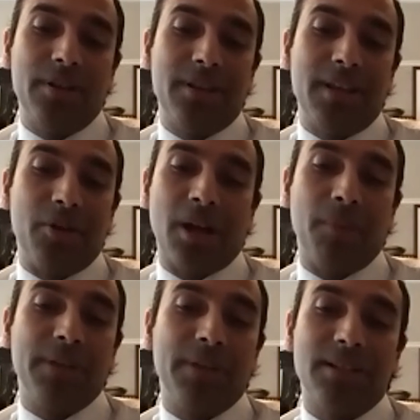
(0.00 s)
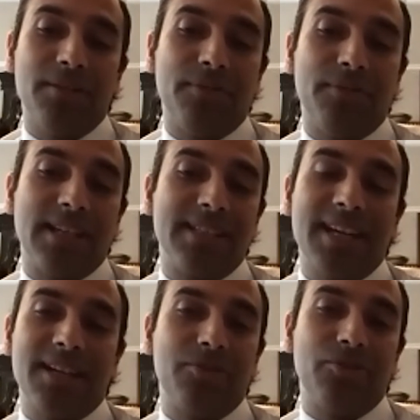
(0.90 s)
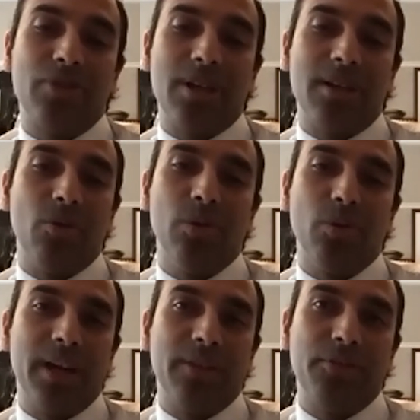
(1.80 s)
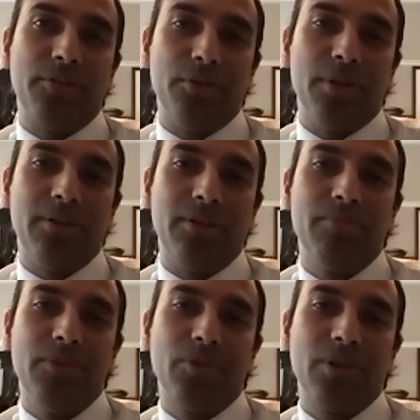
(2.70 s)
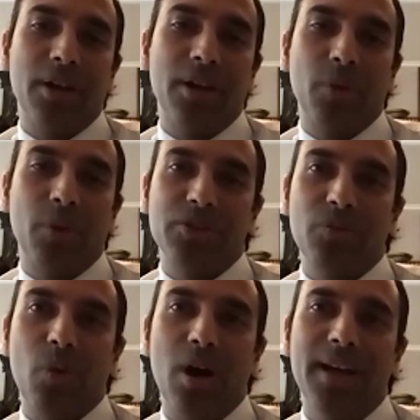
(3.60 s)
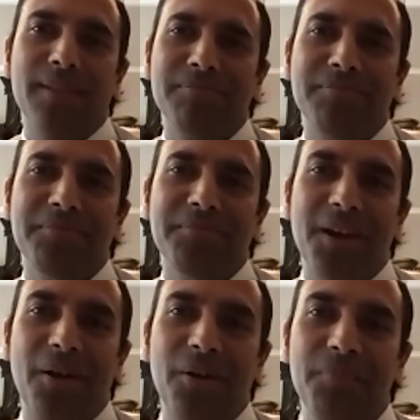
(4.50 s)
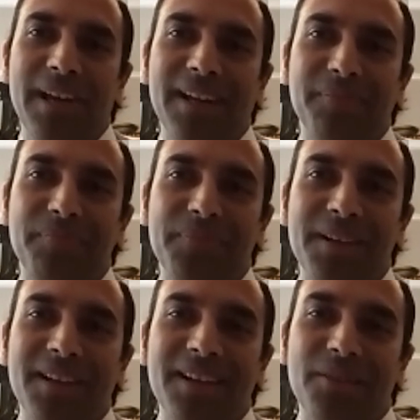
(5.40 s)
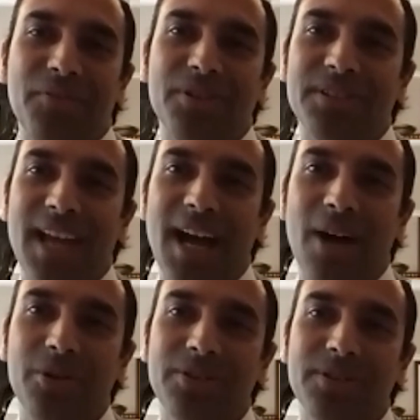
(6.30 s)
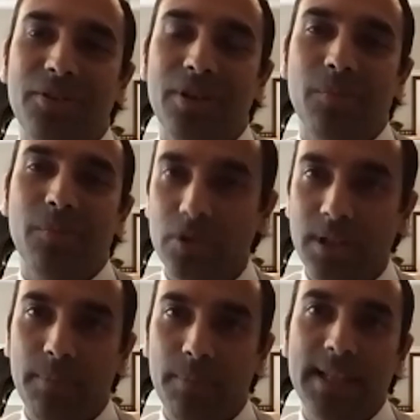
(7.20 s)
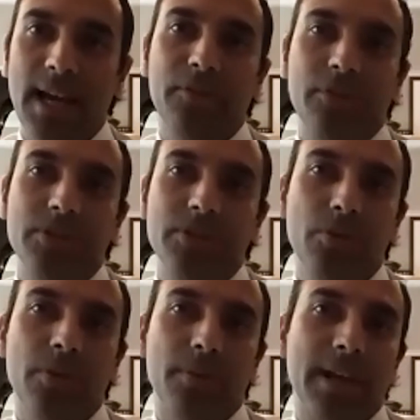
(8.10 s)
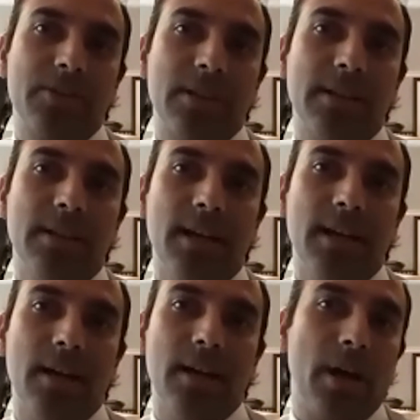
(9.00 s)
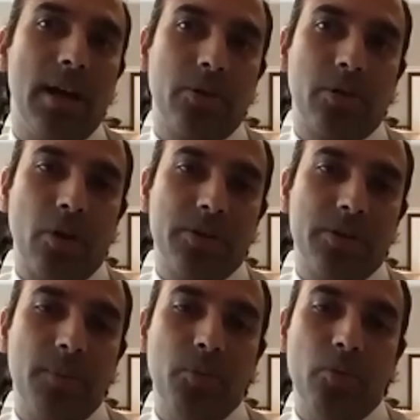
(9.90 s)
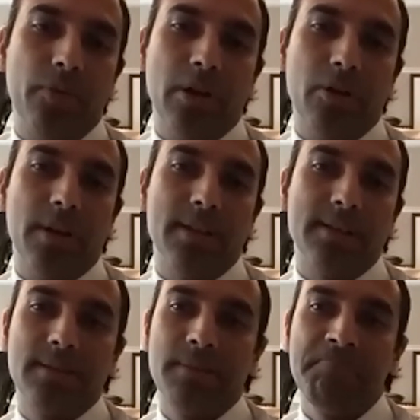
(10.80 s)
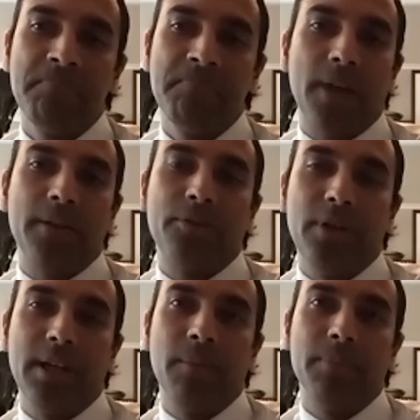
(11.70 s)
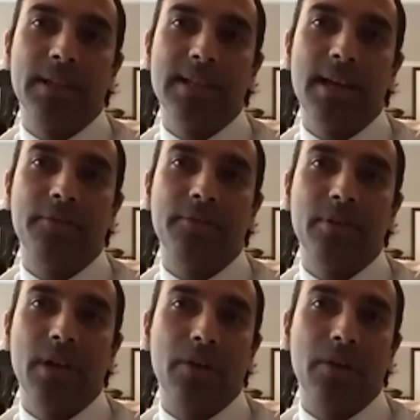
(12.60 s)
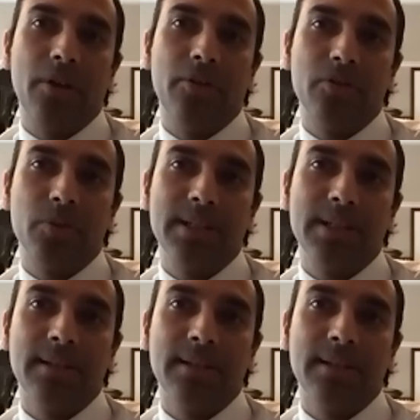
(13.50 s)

there are companies that have, as I say, traded all the way through, and you kind of question why they aren't paying dividends now, considering most companies have restored them, actually. When I look across our portfolio, there's, I think, three companies left out of 120.